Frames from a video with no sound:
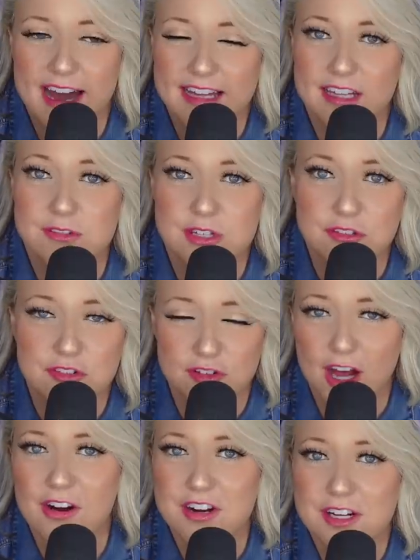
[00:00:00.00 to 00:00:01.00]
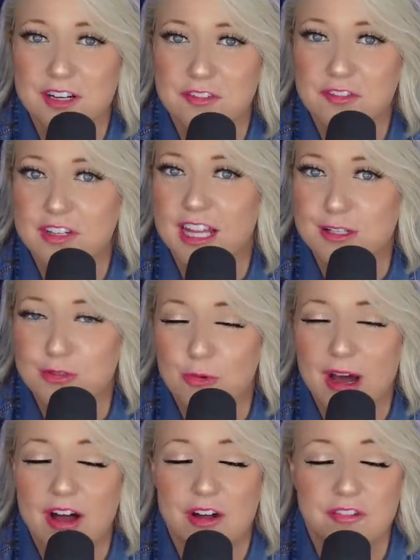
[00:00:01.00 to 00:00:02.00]
that I lived in Florida for like
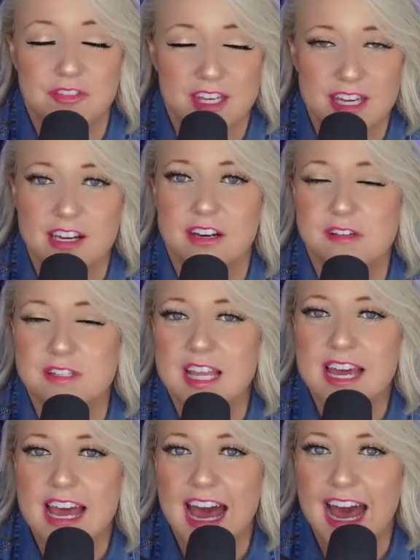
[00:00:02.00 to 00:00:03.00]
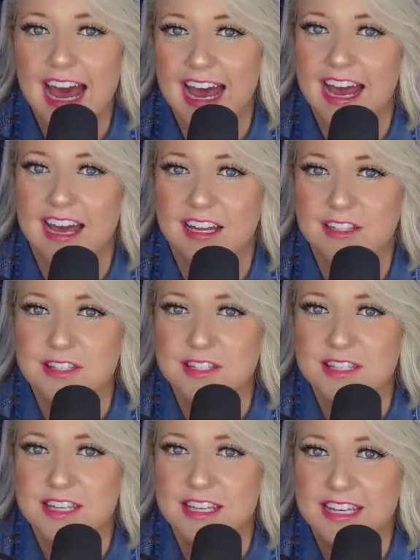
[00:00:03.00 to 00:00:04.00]
12 years
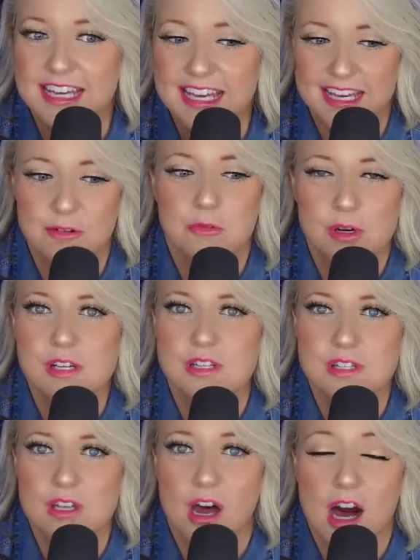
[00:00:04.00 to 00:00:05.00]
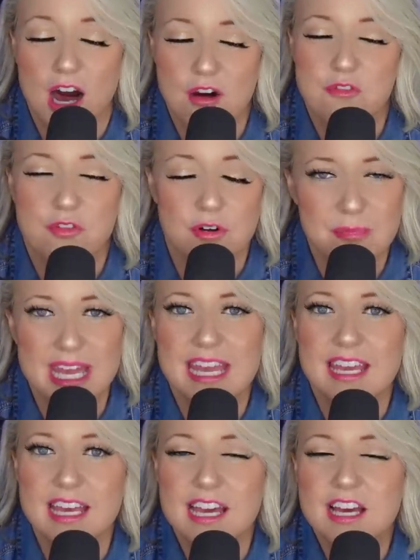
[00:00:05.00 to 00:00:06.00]
and it was hot for
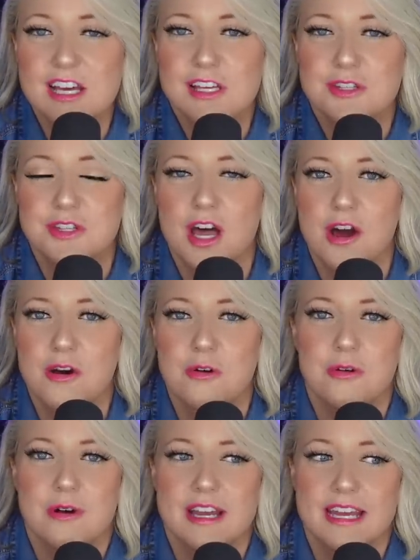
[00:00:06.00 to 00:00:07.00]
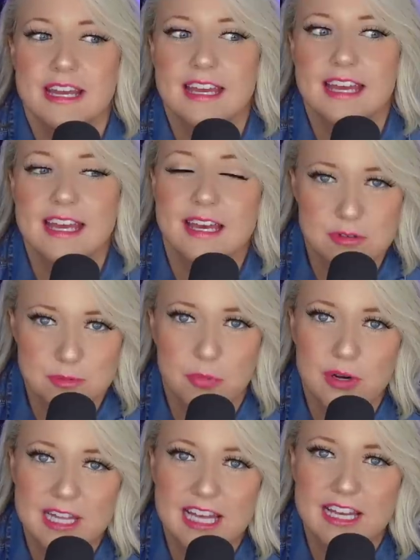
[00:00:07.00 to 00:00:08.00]
me, so it was
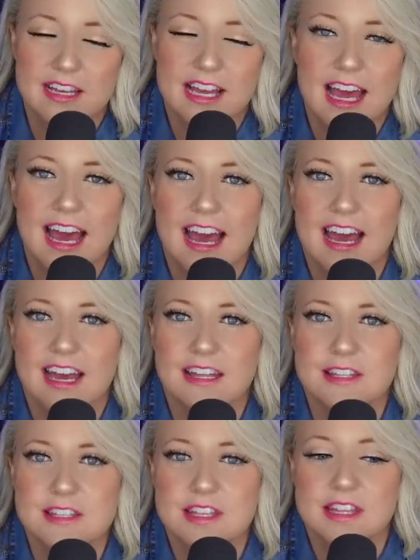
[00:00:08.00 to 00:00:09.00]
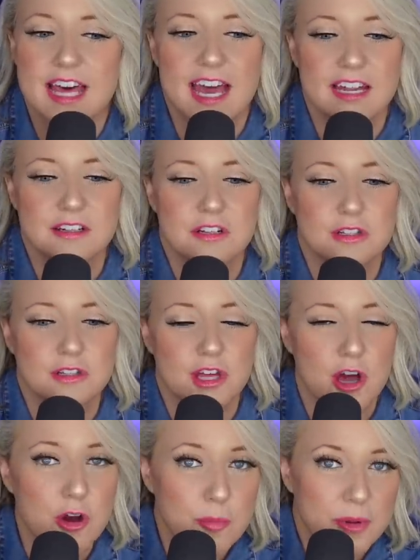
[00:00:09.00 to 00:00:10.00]
boiling. And then
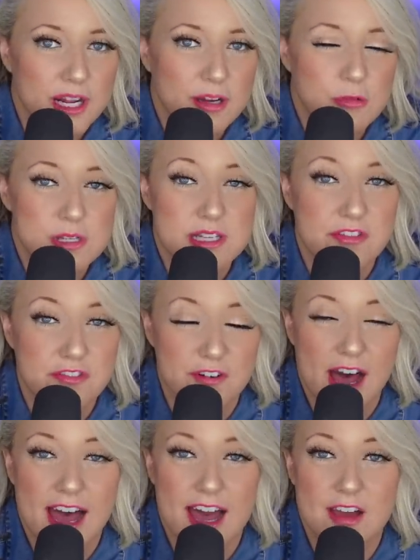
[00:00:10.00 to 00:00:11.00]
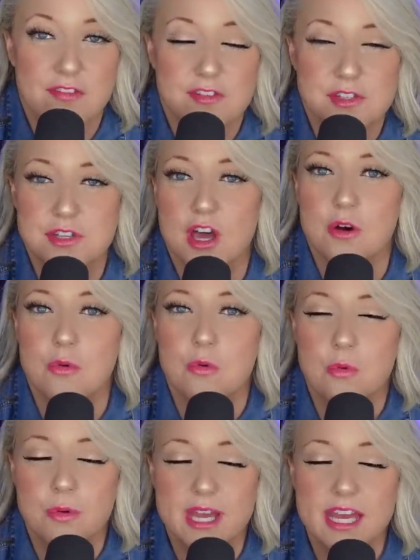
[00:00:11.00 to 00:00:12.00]
the opening was at 5,
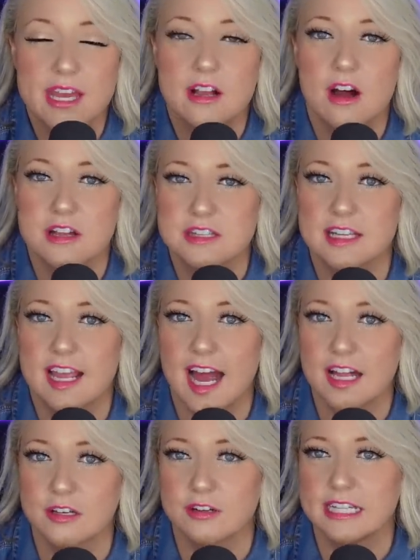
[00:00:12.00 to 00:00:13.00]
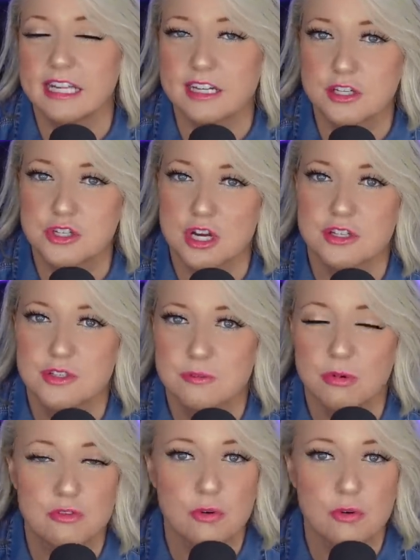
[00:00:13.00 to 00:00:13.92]
so we got to the gallery like just